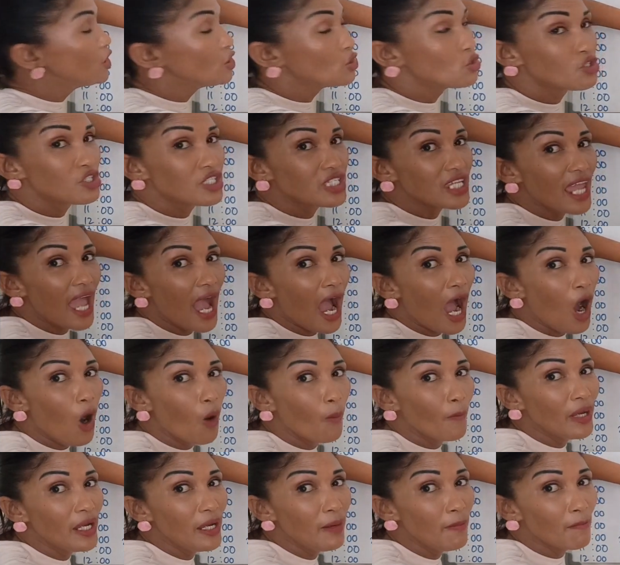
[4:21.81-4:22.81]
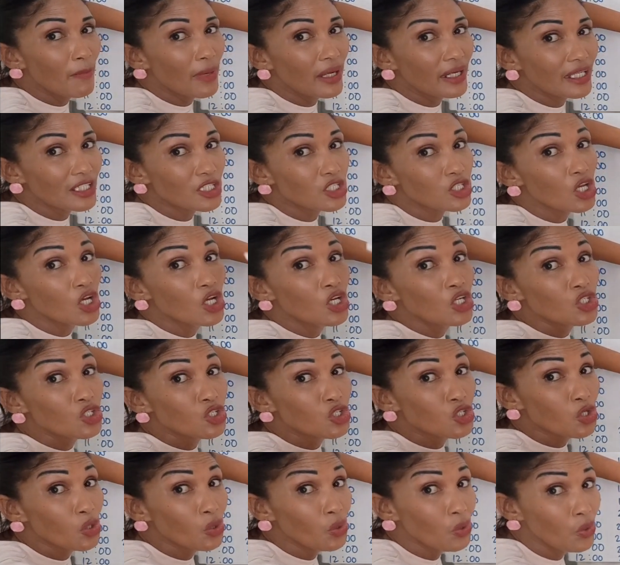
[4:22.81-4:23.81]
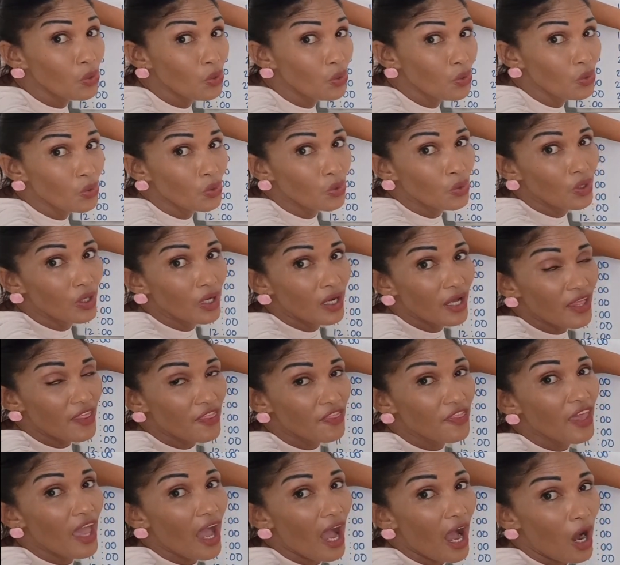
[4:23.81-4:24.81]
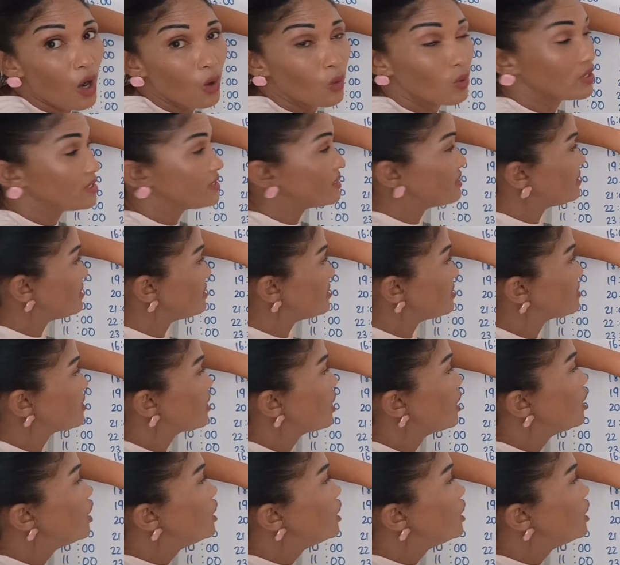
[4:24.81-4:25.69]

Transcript: to see how many minutes to the hour it is.